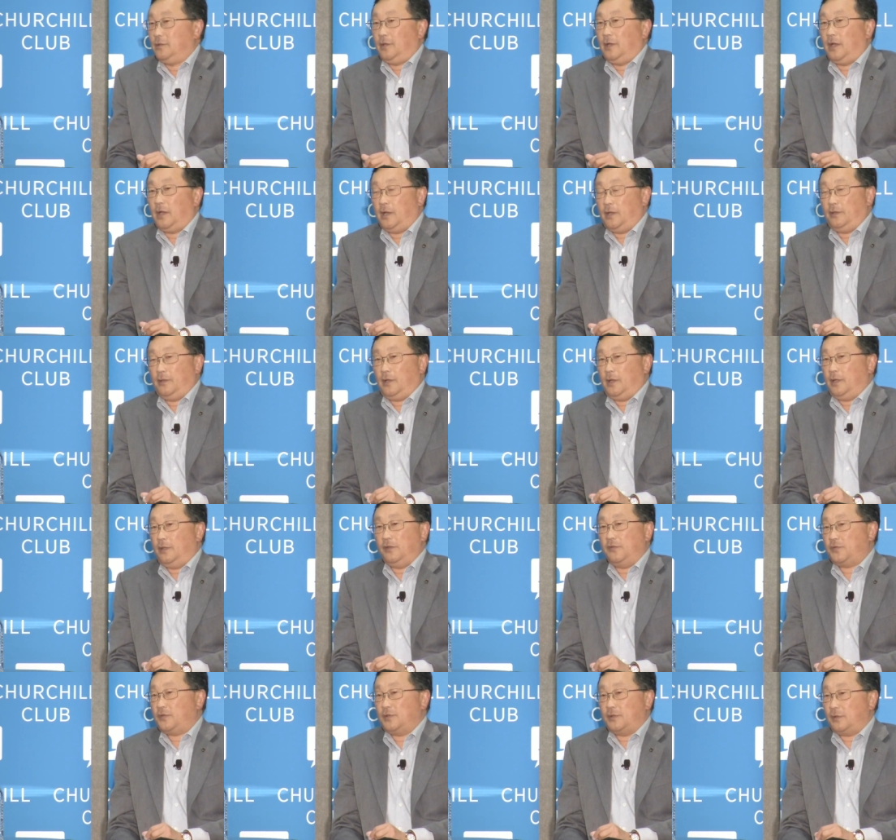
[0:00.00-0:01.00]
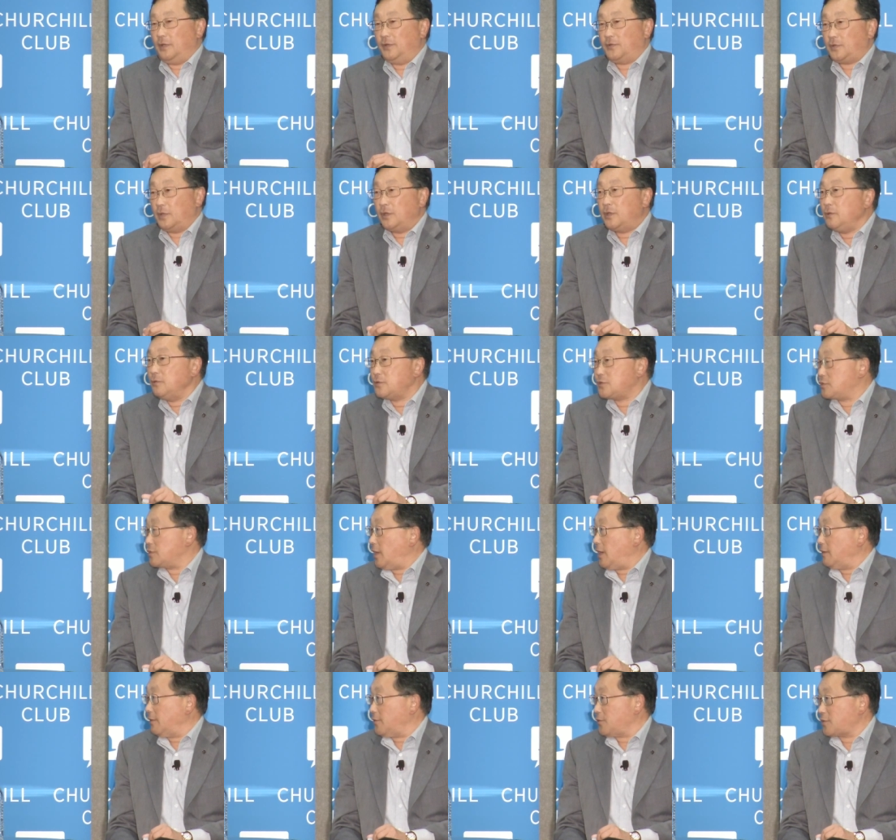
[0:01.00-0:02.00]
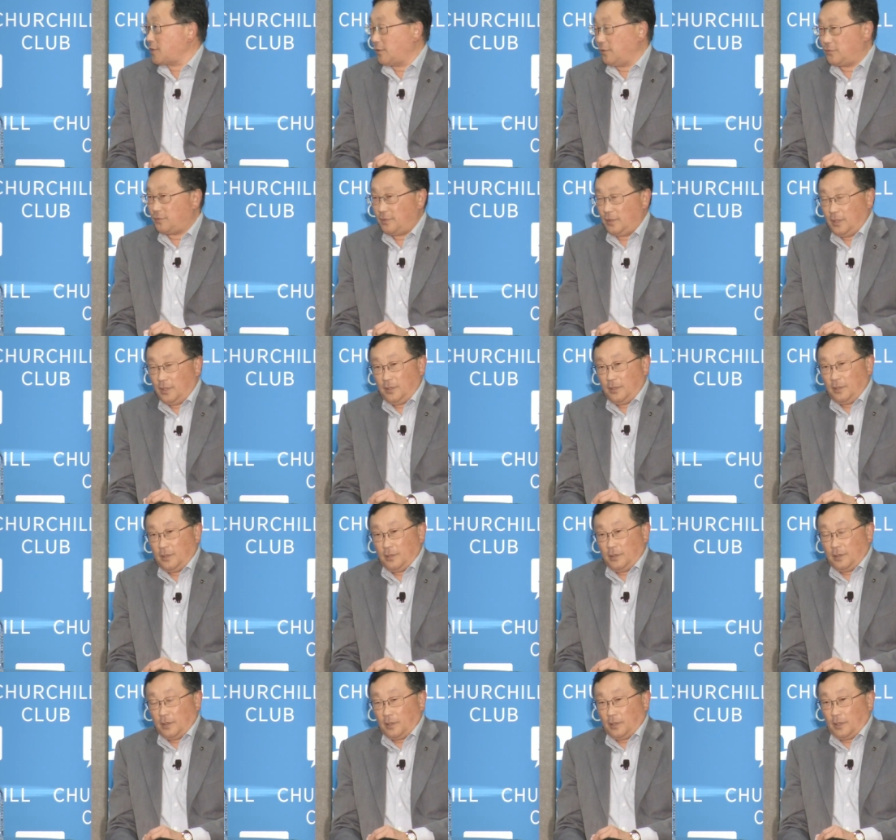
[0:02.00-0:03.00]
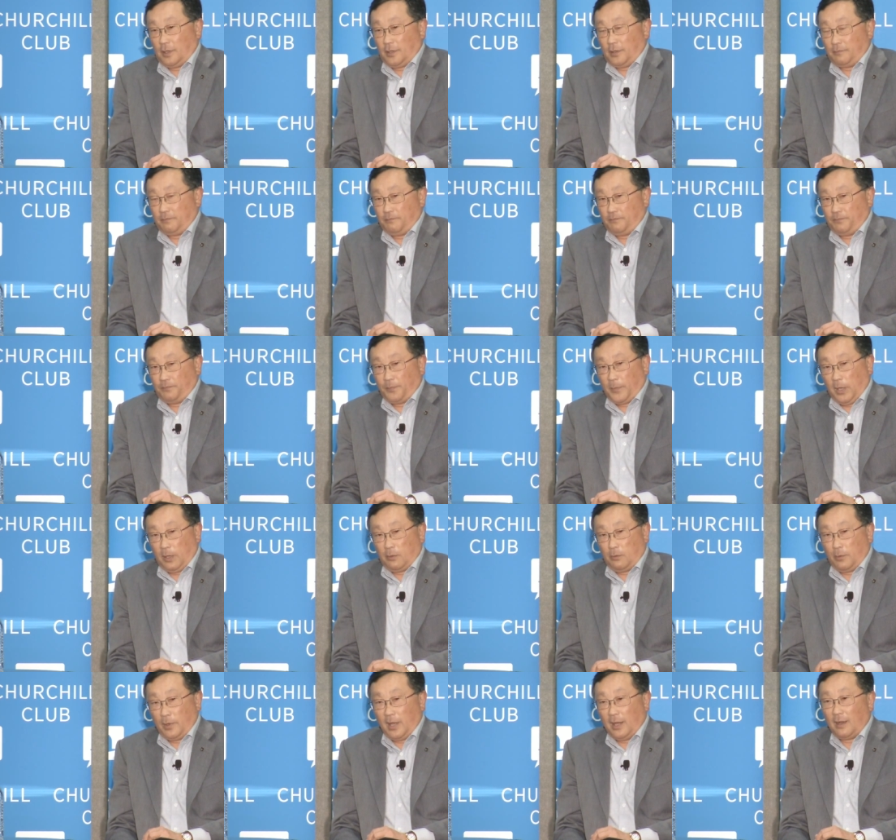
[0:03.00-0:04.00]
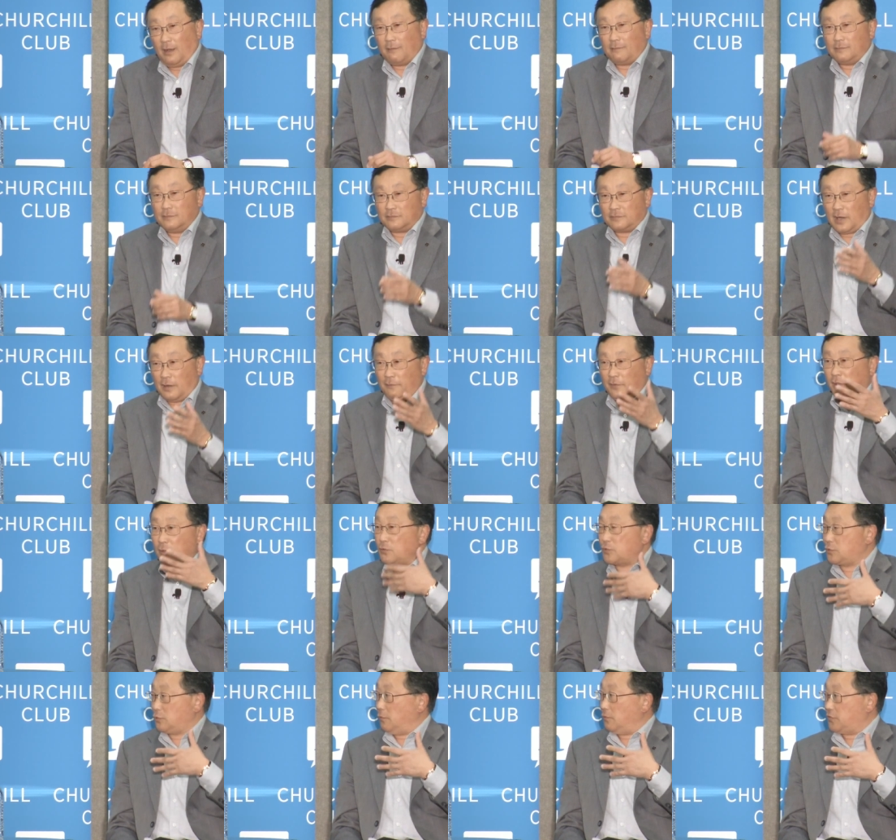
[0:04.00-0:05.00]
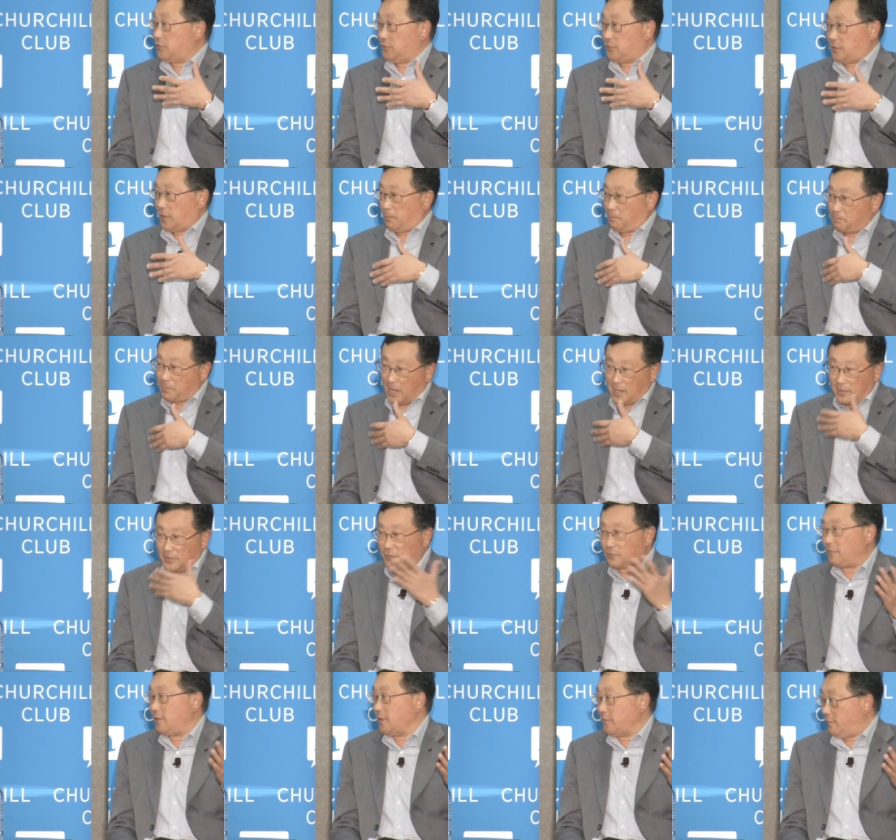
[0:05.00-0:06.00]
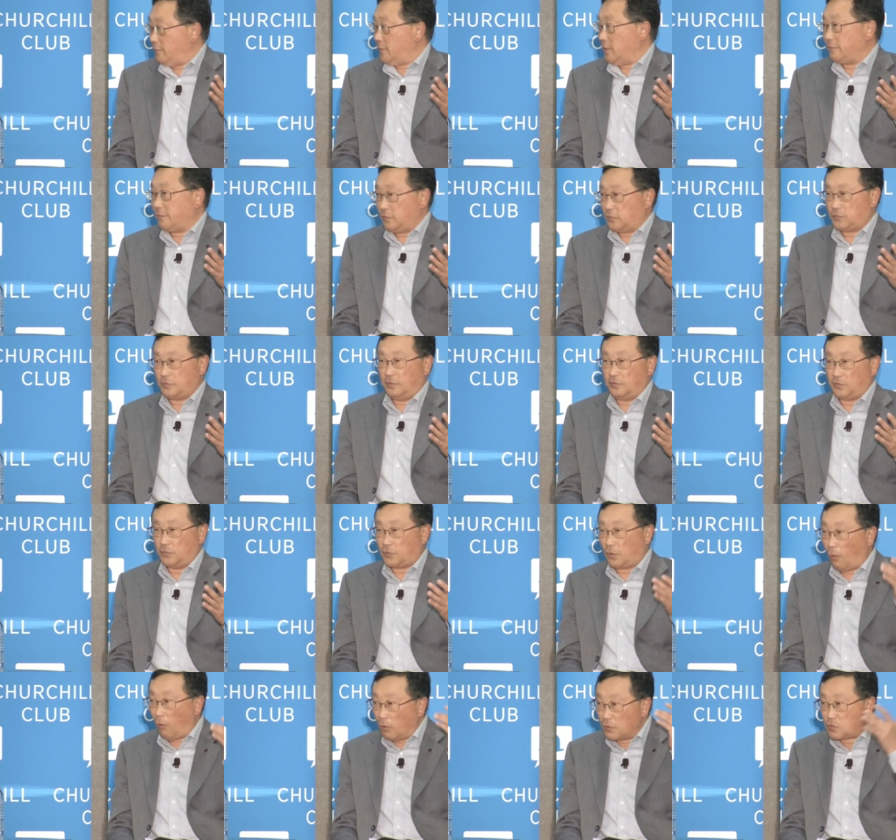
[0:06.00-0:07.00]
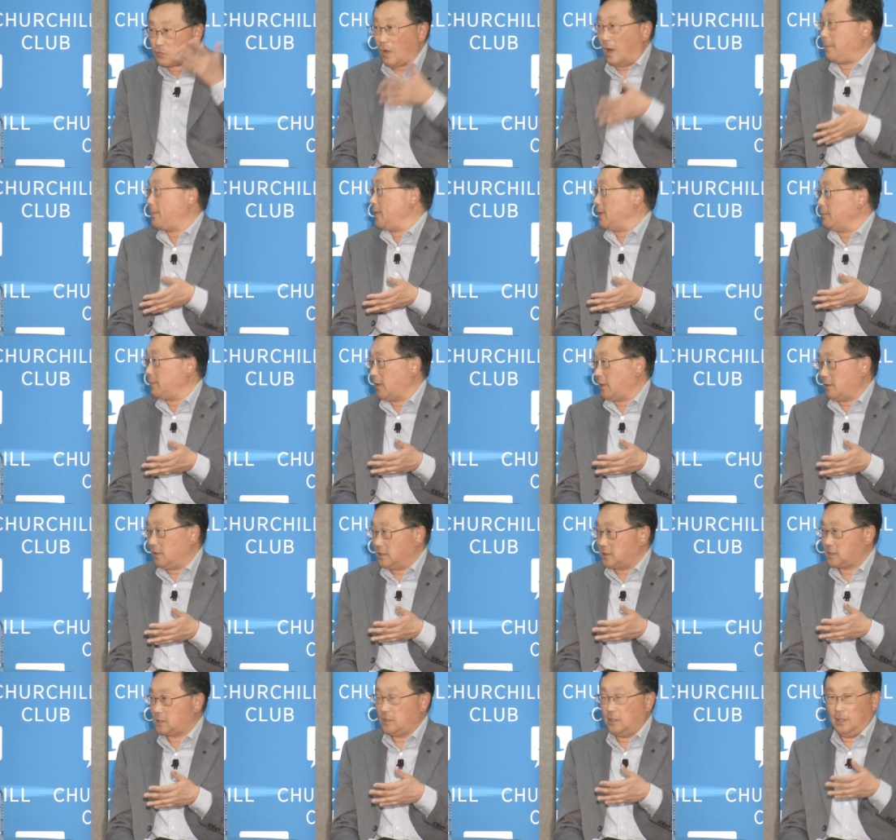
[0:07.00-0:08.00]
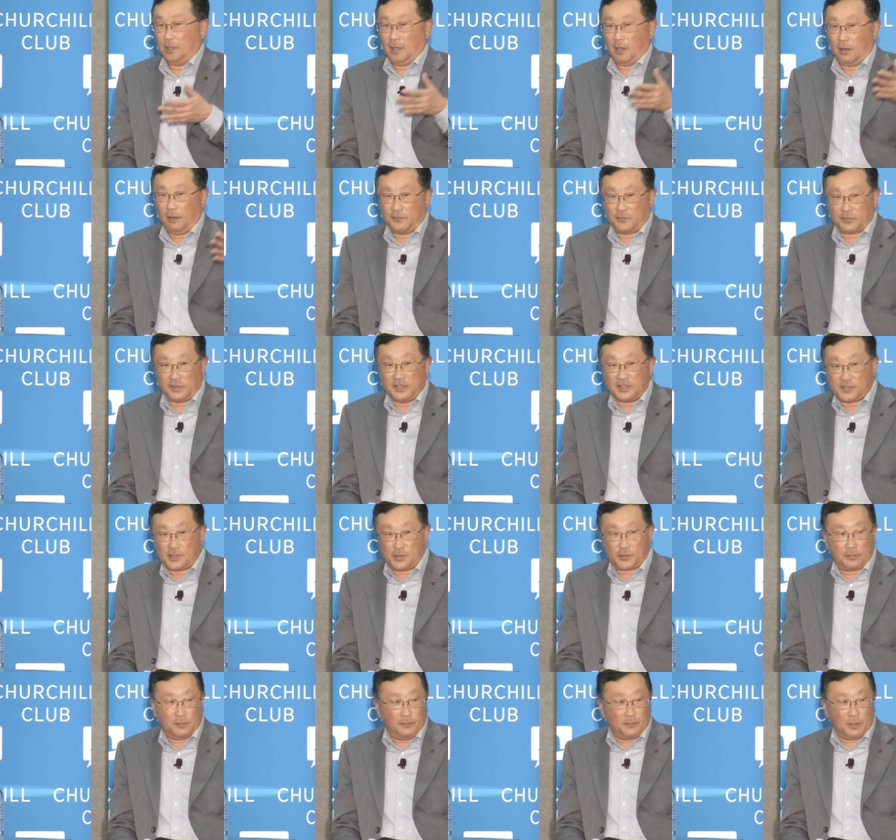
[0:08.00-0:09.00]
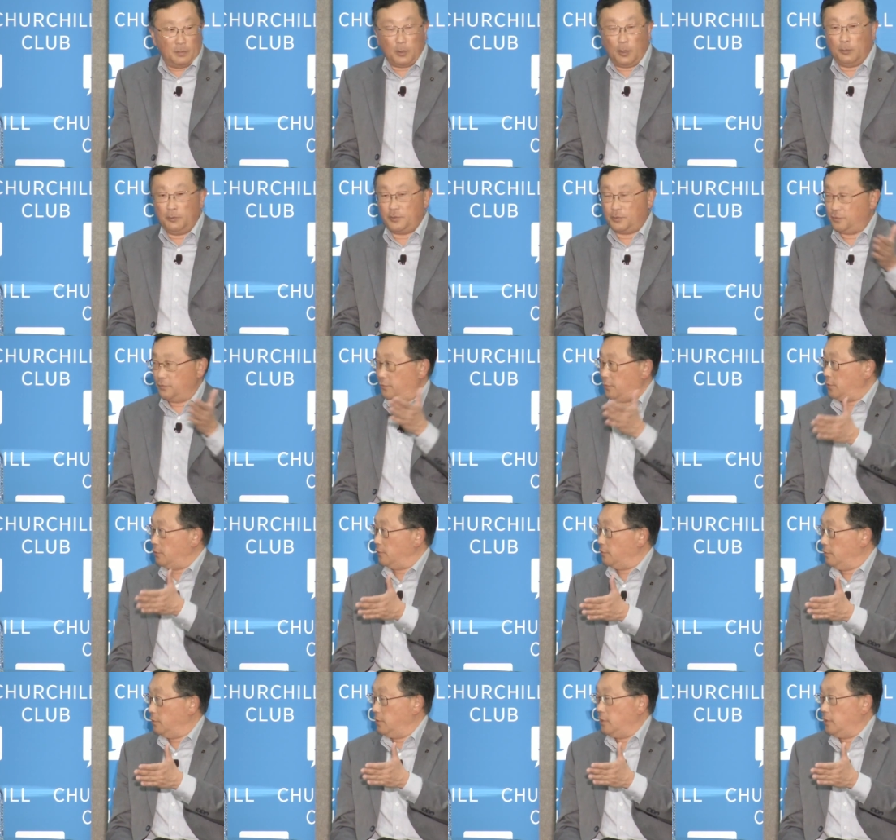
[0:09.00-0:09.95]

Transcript: And, and it's, a, it's a huge challenge because um, you know, we have revenue sources, the biggest revenue sources all dropping because of transition from old to new.